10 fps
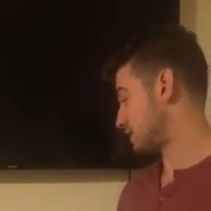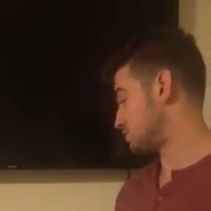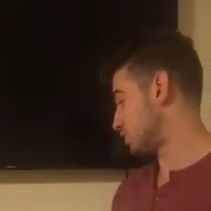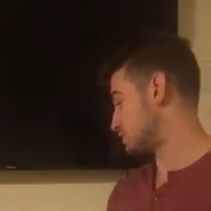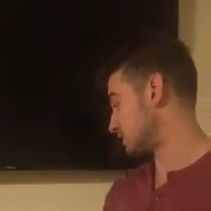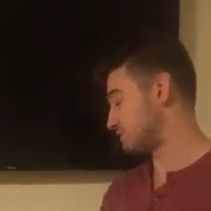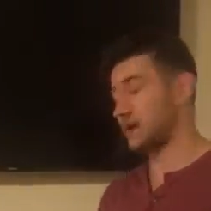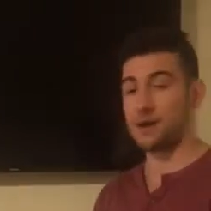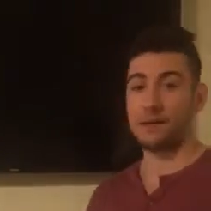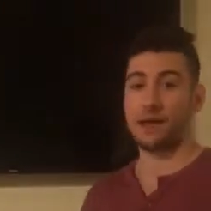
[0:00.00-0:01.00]
me at
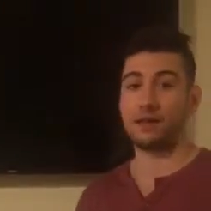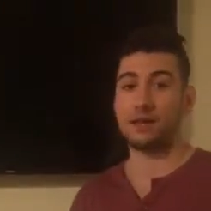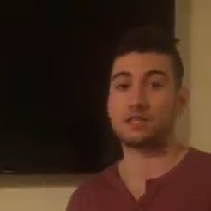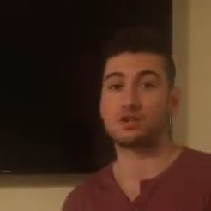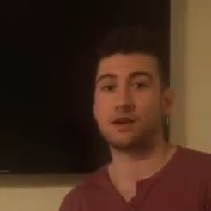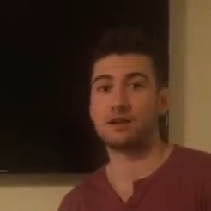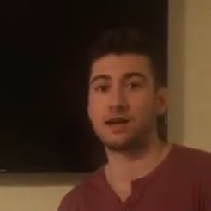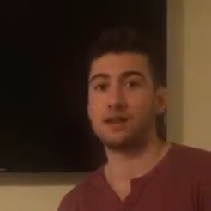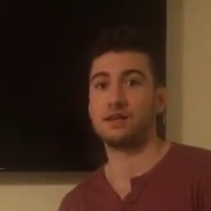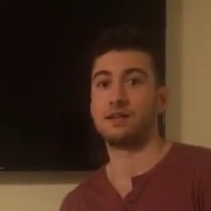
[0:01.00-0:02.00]

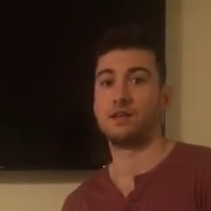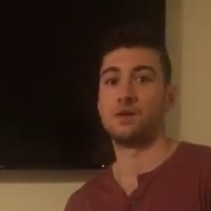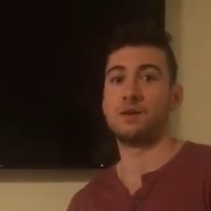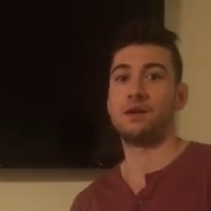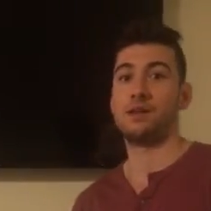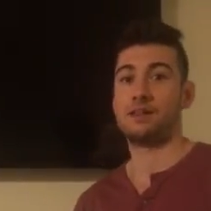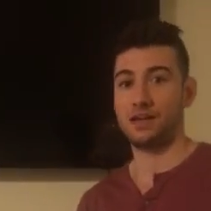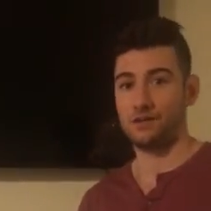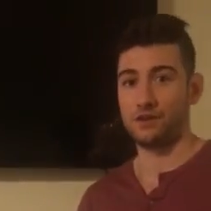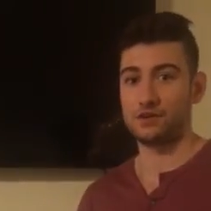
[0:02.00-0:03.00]
joseph.maley@scranton.edu.
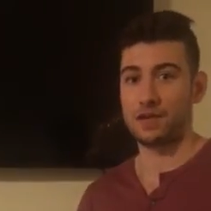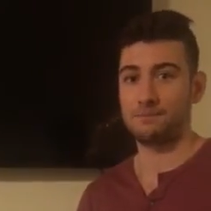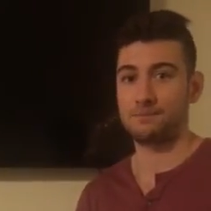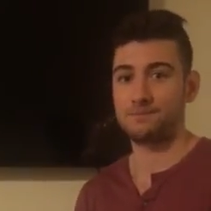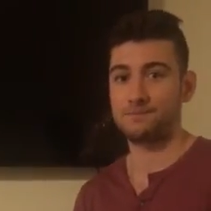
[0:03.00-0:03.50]
Thank you for your time.